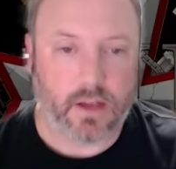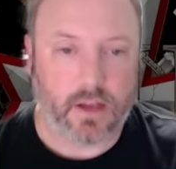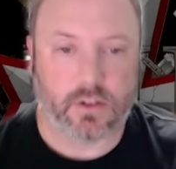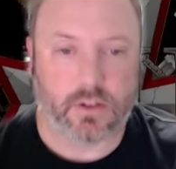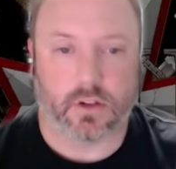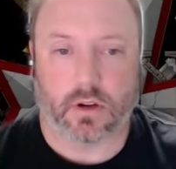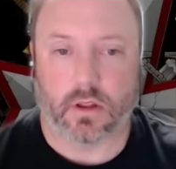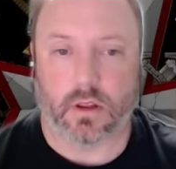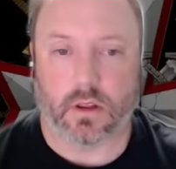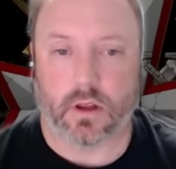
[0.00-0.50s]
I
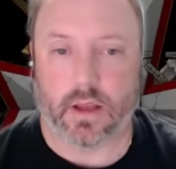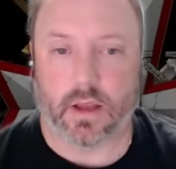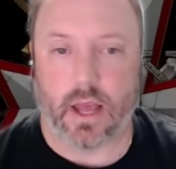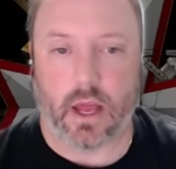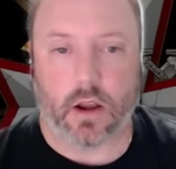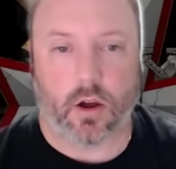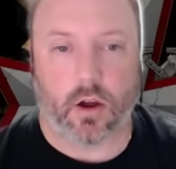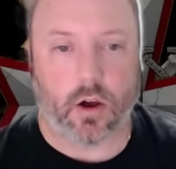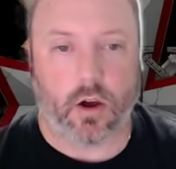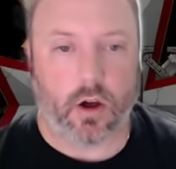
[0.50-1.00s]
took a look
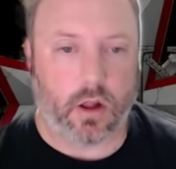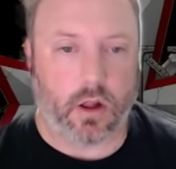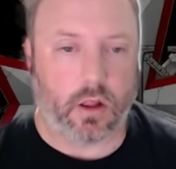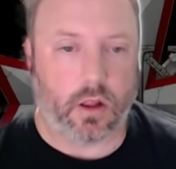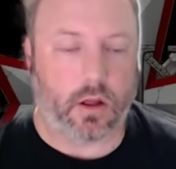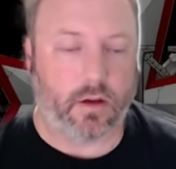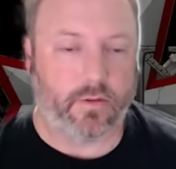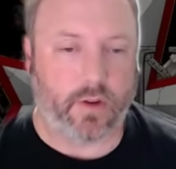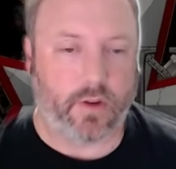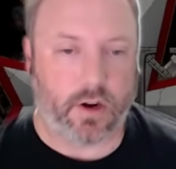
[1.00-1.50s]
at
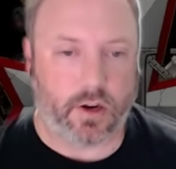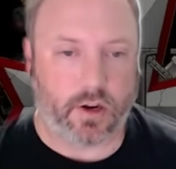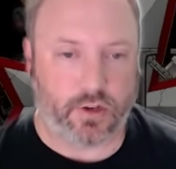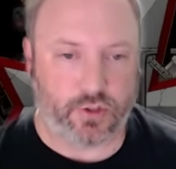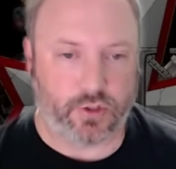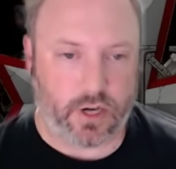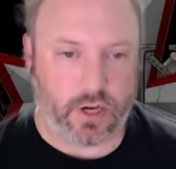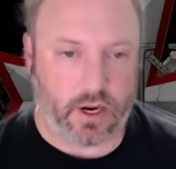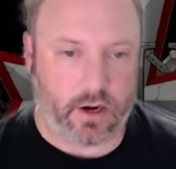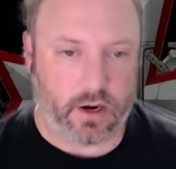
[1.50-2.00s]
all of our
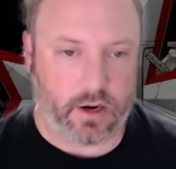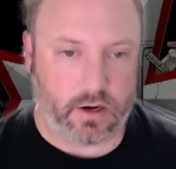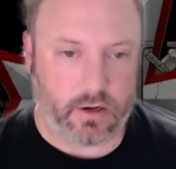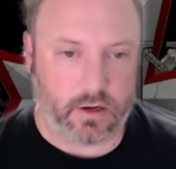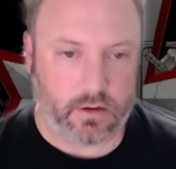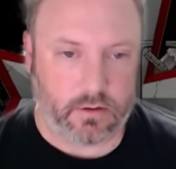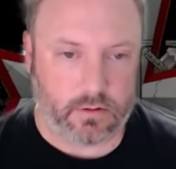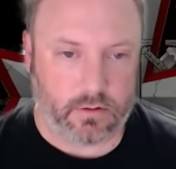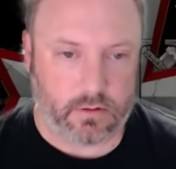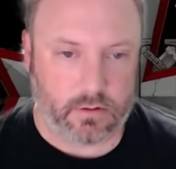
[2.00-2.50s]
generic